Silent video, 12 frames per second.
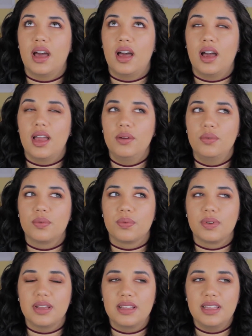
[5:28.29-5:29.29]
I
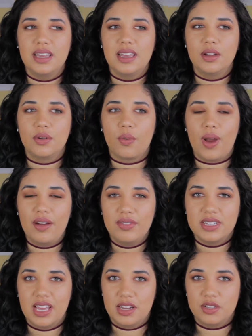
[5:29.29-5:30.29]
really
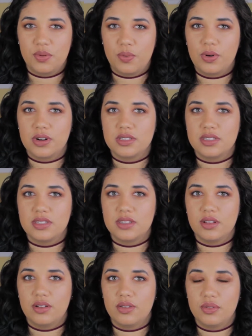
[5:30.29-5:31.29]
gravitate towards
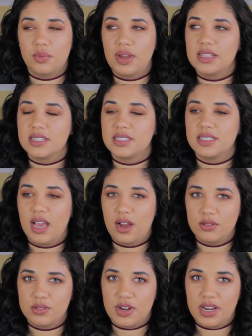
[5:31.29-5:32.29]
the way this
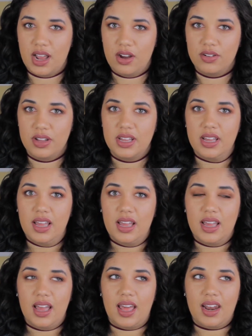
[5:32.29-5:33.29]
sounds right now.
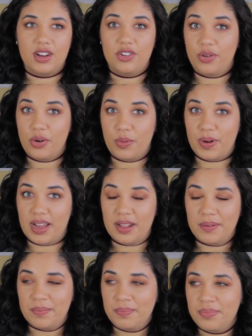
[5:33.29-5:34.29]
And I don't know why.
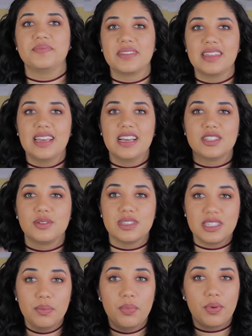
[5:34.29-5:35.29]
So at
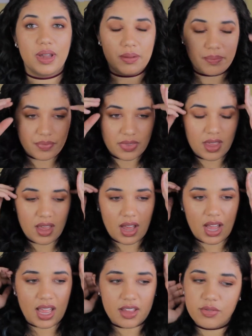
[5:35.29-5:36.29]
some point,
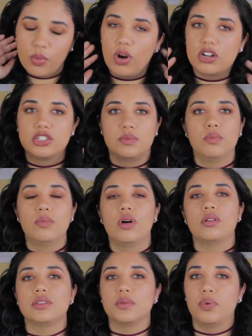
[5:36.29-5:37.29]
I've watched
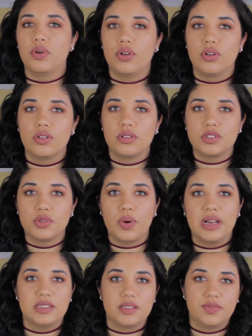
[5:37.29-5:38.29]
multiple
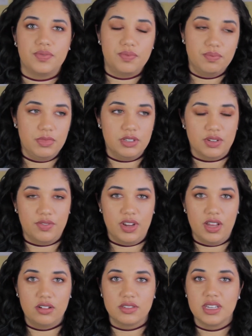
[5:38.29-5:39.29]
Twice music
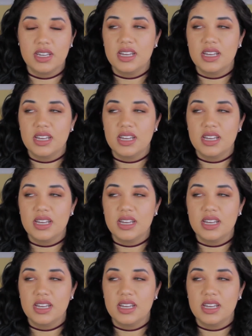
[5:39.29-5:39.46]
videos,